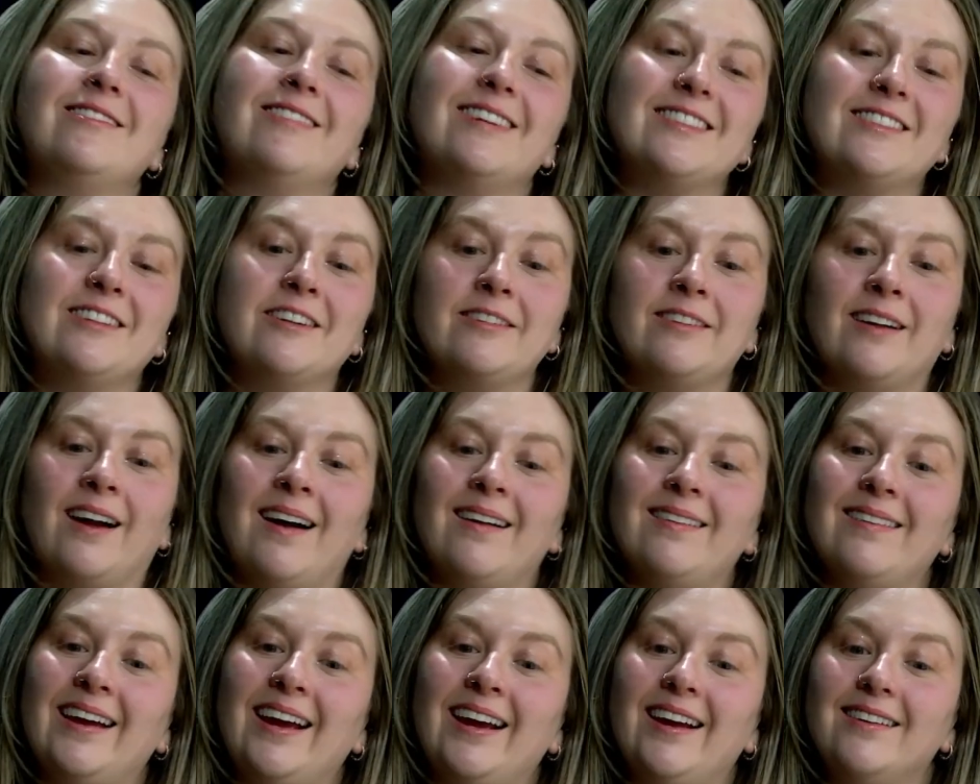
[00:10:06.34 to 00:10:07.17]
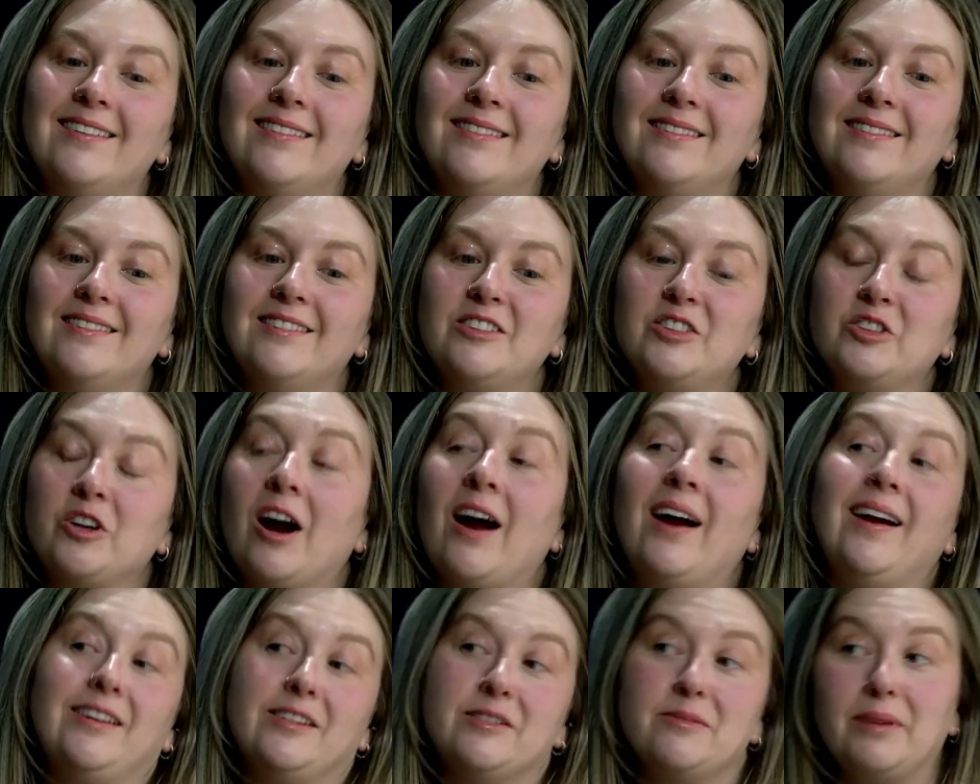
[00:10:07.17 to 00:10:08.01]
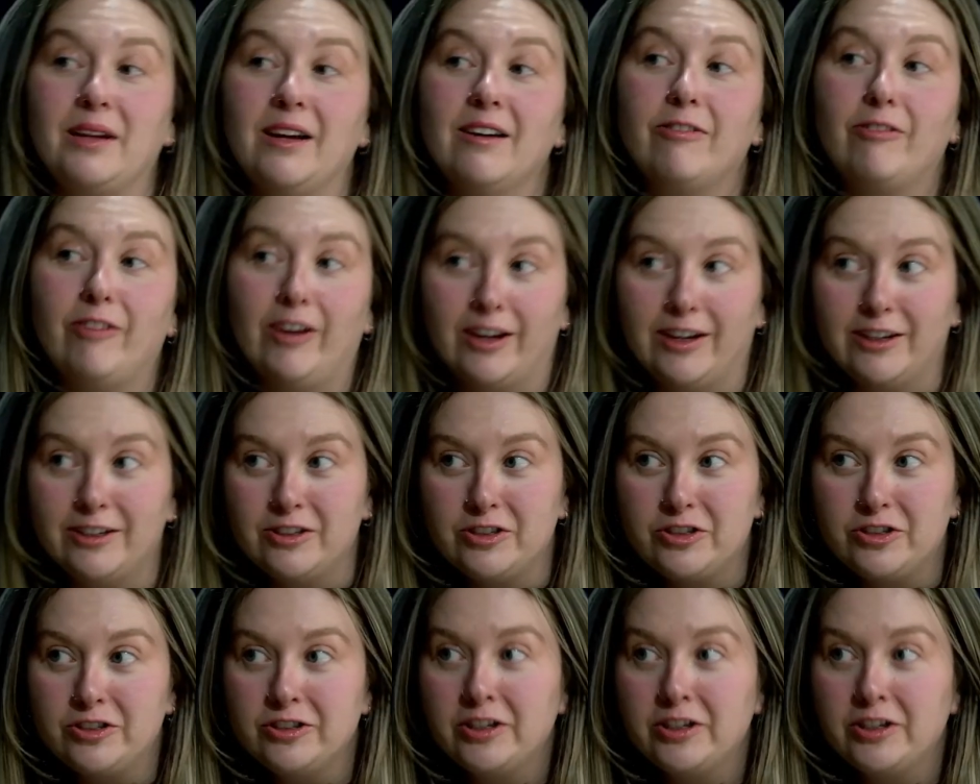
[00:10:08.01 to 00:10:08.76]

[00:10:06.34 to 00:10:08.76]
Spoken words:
of us are not like trying to be a fish.